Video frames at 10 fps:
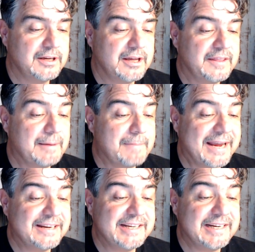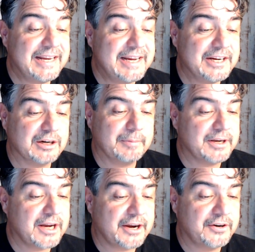They may indeed hear but
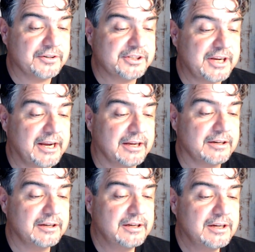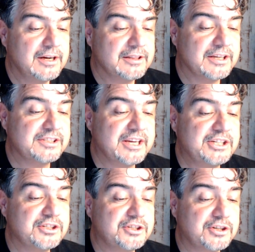not understand, lest they
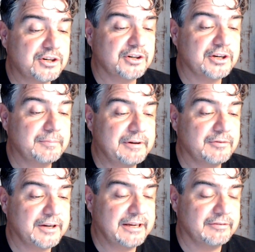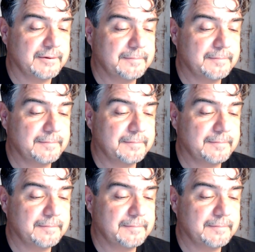should turn and be forgiven.